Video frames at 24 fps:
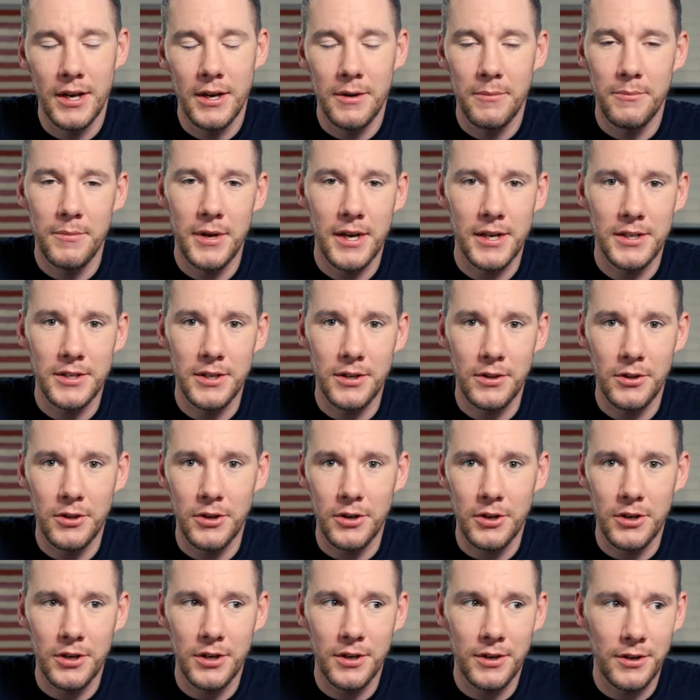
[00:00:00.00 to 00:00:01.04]
makes it
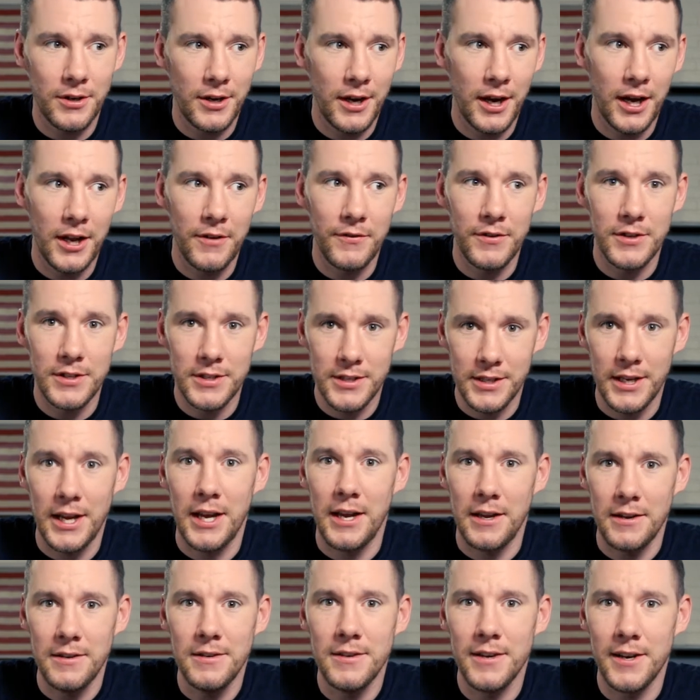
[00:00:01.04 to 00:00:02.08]
look kind of
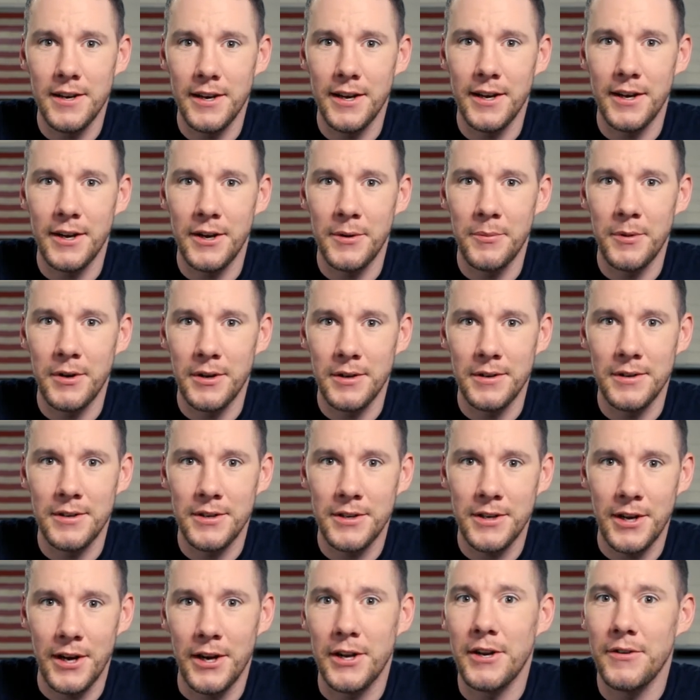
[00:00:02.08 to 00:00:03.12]
insane and
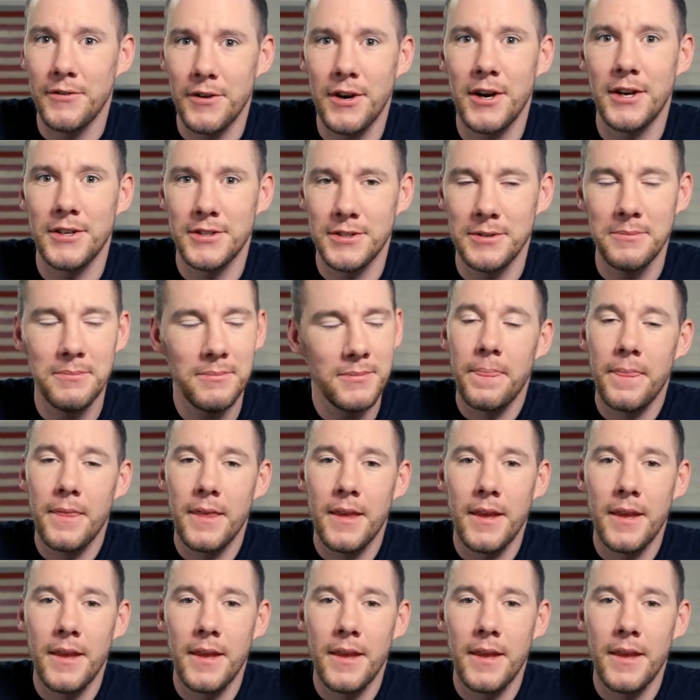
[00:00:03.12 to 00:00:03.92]
kind of awesome.